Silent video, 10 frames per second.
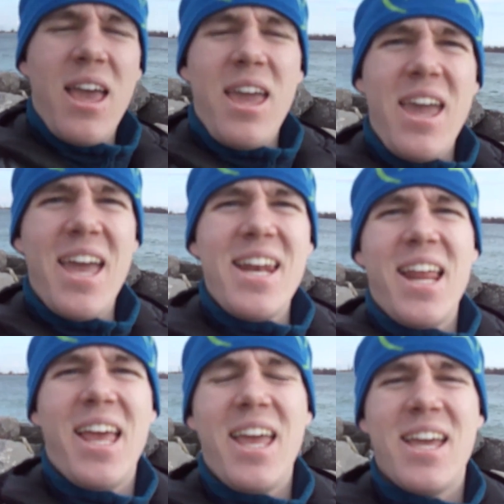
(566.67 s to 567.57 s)
It
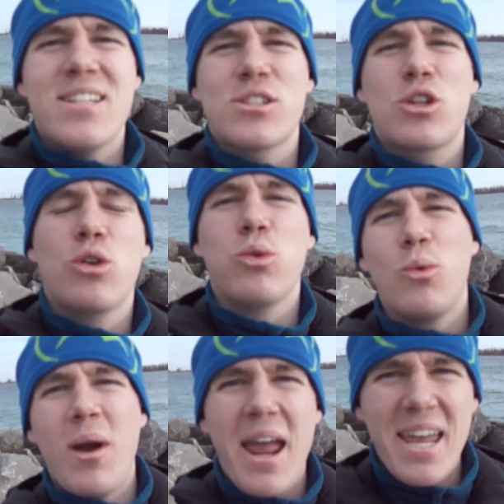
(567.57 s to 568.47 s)
is
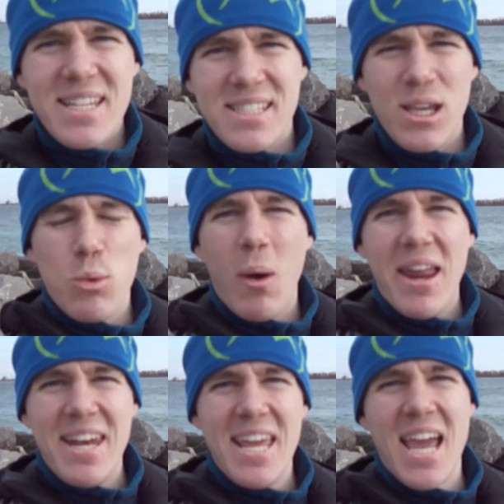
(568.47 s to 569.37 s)
crazy
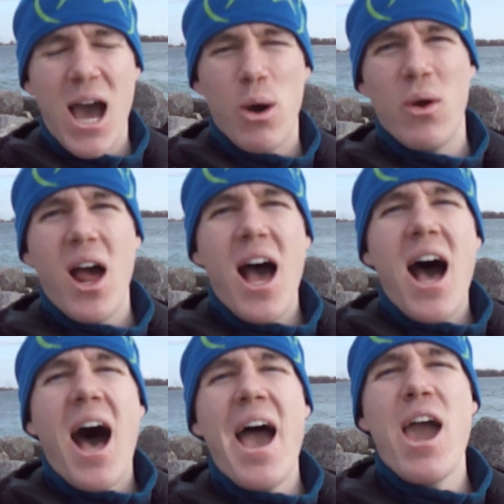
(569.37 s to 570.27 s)
windy out.
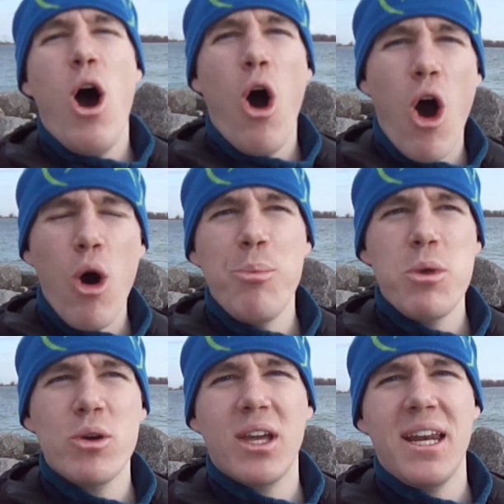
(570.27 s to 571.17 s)
I hope
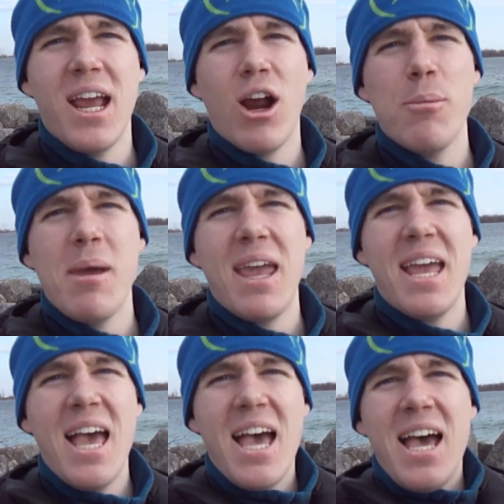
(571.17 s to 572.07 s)
you can hear me.
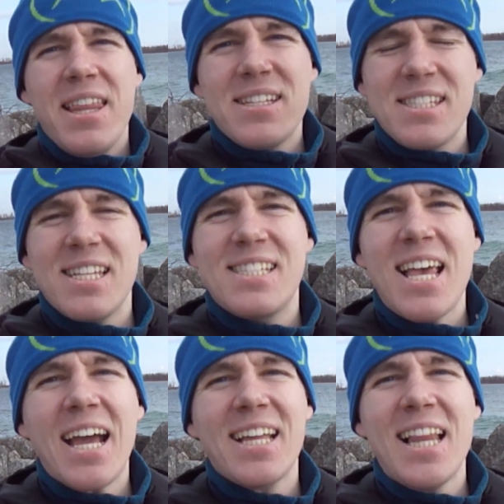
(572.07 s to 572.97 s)
This is the
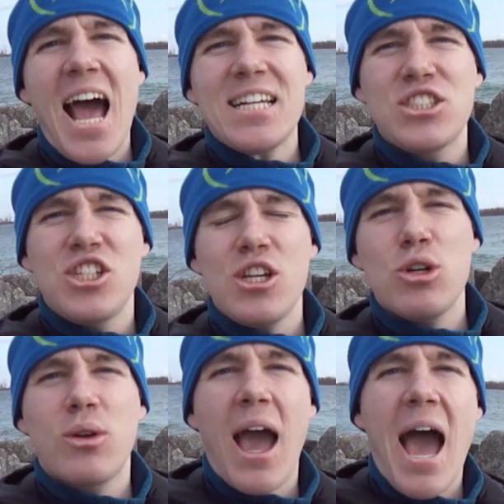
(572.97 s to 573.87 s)
second last
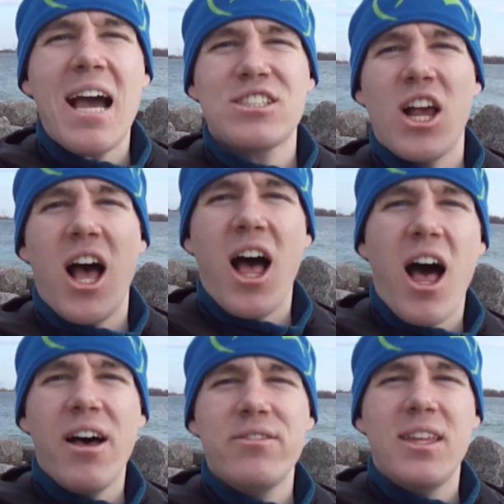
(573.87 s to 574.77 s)
geocache
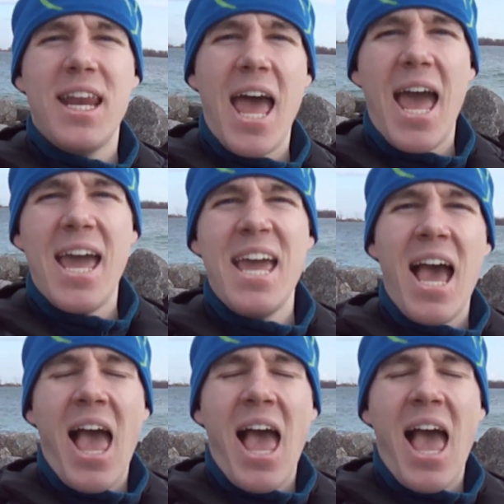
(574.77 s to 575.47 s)
of the day.